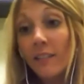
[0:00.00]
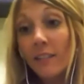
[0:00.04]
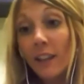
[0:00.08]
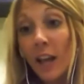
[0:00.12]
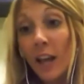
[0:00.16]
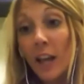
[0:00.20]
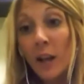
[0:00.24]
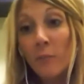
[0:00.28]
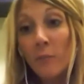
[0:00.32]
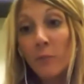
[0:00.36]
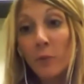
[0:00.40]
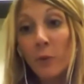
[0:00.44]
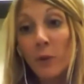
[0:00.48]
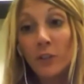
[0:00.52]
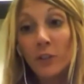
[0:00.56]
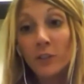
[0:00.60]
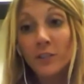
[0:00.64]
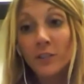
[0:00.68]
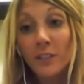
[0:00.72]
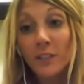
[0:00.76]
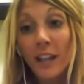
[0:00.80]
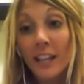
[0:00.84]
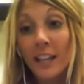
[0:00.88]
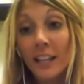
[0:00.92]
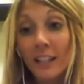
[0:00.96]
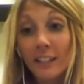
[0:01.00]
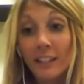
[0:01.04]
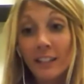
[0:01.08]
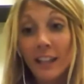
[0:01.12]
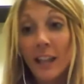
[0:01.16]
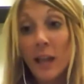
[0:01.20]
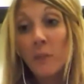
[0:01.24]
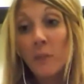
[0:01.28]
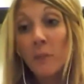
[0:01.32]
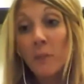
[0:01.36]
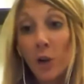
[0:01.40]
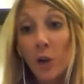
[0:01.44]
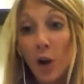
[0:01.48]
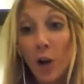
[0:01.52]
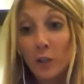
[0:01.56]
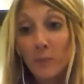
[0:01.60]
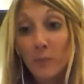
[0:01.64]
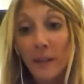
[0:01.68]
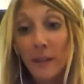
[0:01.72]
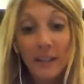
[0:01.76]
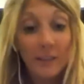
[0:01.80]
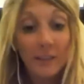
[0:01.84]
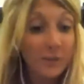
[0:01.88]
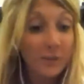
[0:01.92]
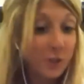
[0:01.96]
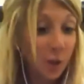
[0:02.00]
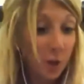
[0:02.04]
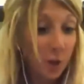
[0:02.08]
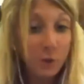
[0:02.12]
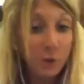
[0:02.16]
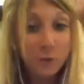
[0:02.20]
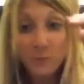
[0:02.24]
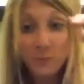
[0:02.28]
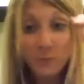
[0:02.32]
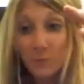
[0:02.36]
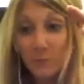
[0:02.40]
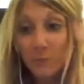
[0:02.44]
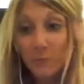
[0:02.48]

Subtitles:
And I'm thrilled. And Glamour called me. So